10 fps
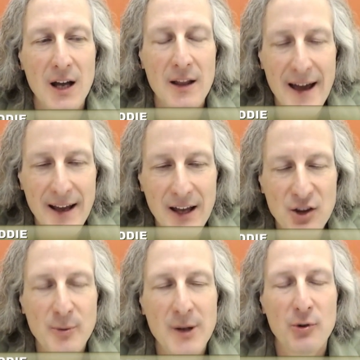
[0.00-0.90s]
and that
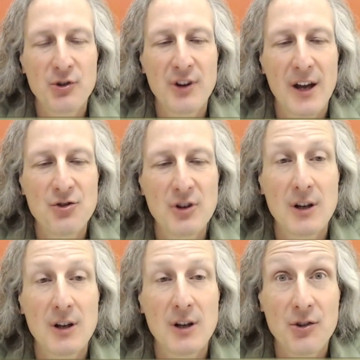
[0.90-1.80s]
gets people's attention
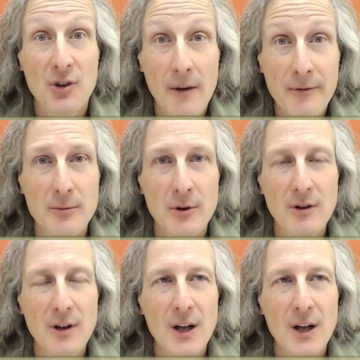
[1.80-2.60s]
and it's comfortable.